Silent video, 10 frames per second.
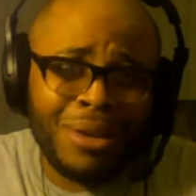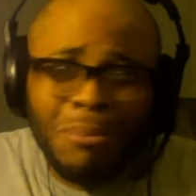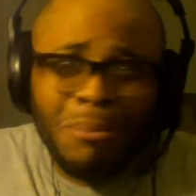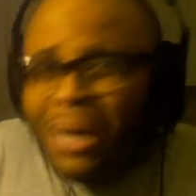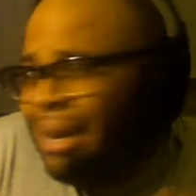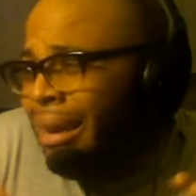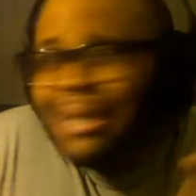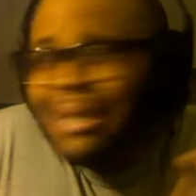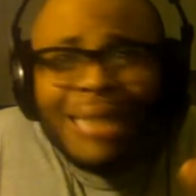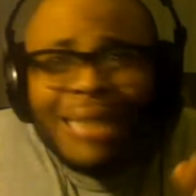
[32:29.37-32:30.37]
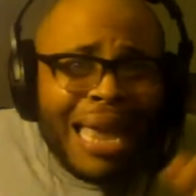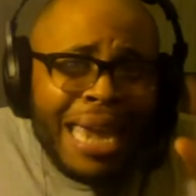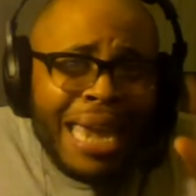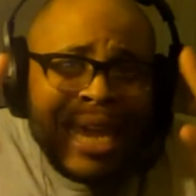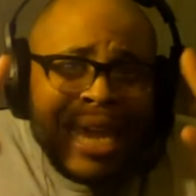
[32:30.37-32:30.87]
But it's not
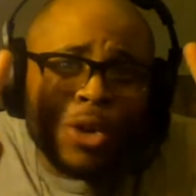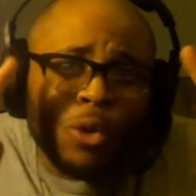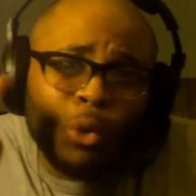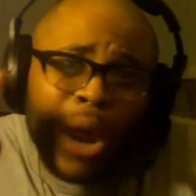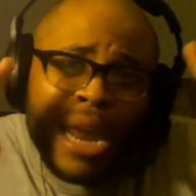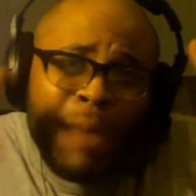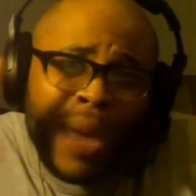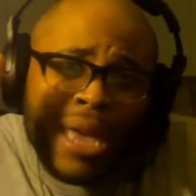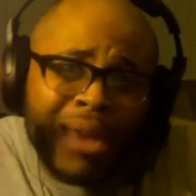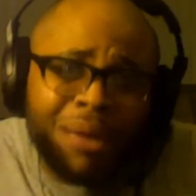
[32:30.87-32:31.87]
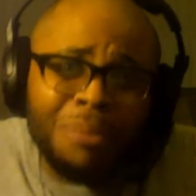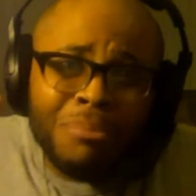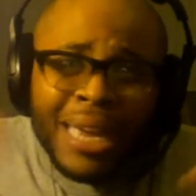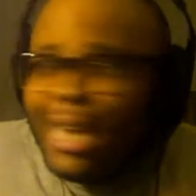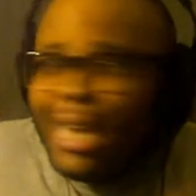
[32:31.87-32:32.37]
like he could rape him.
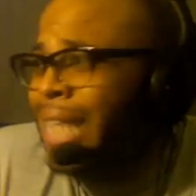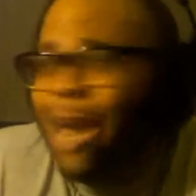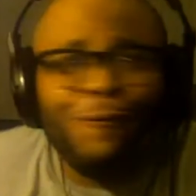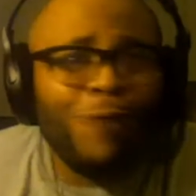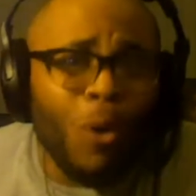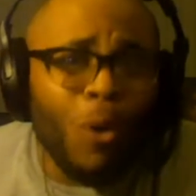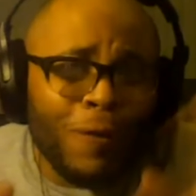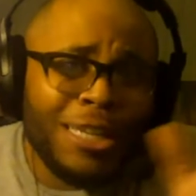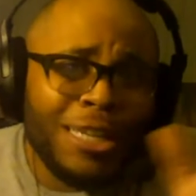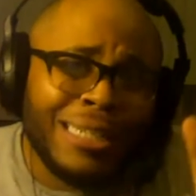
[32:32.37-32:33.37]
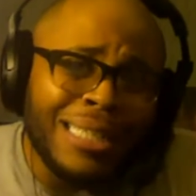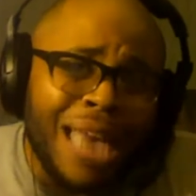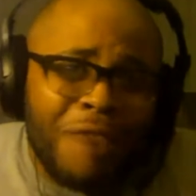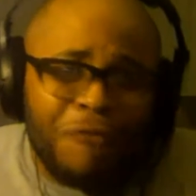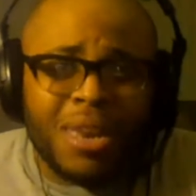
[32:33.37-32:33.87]
He's like
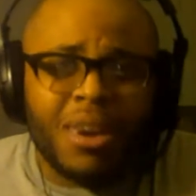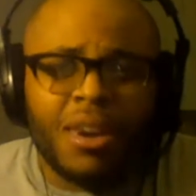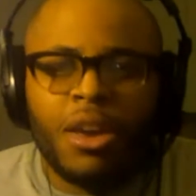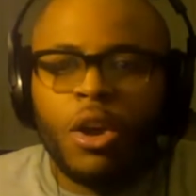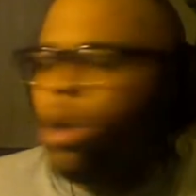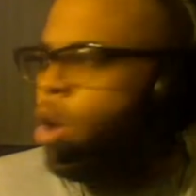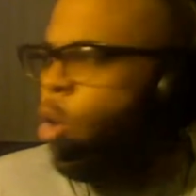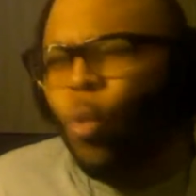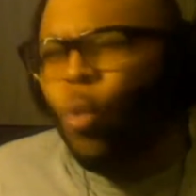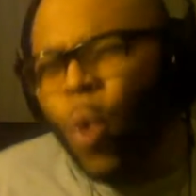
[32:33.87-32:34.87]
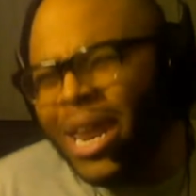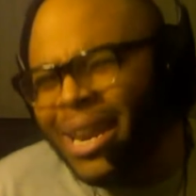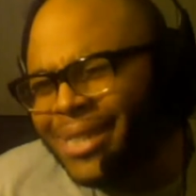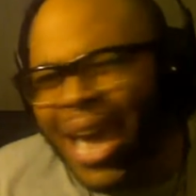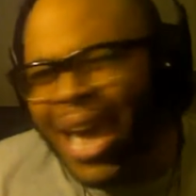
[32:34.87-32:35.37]
4'7". When
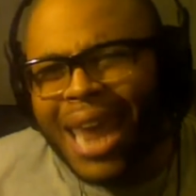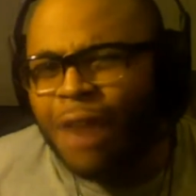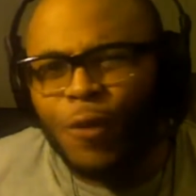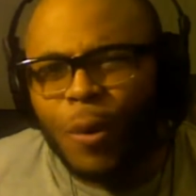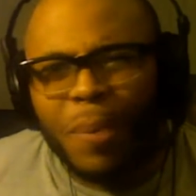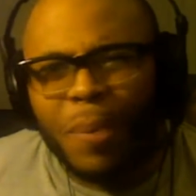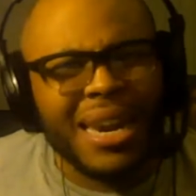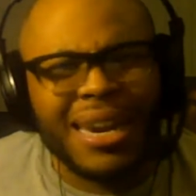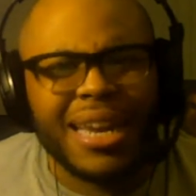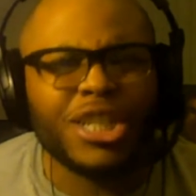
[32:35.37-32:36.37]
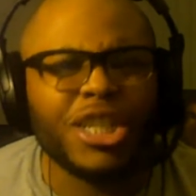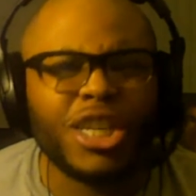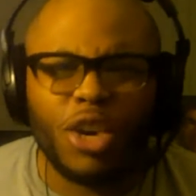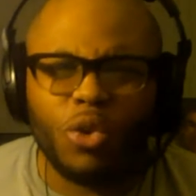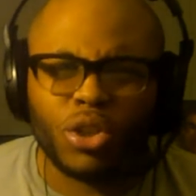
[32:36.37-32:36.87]
has that ever been an
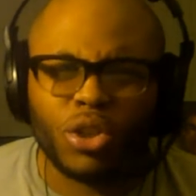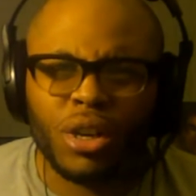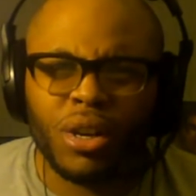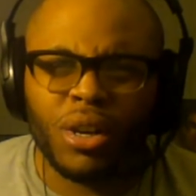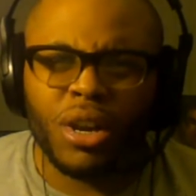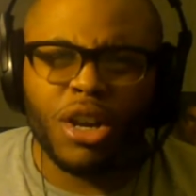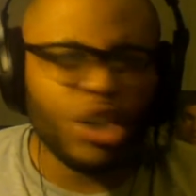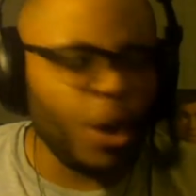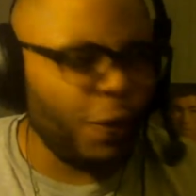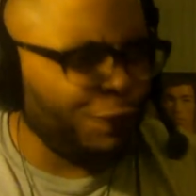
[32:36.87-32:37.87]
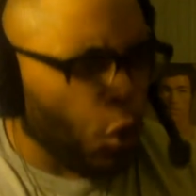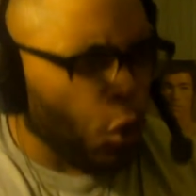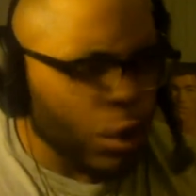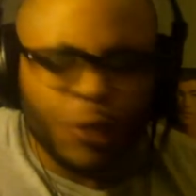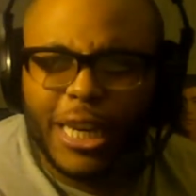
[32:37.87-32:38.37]
excuse to
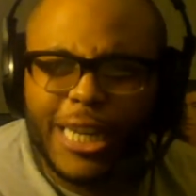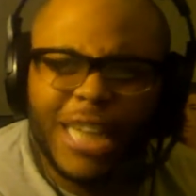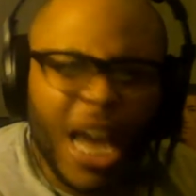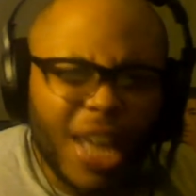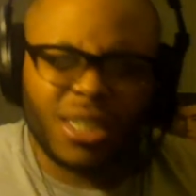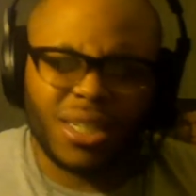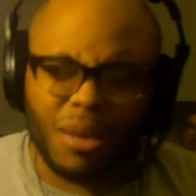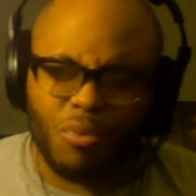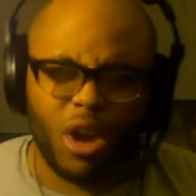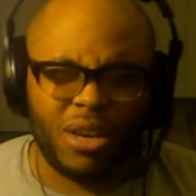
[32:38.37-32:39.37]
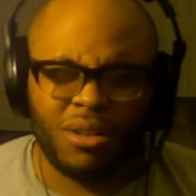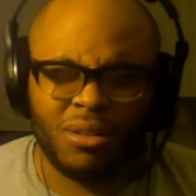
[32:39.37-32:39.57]
forcefully touch someone?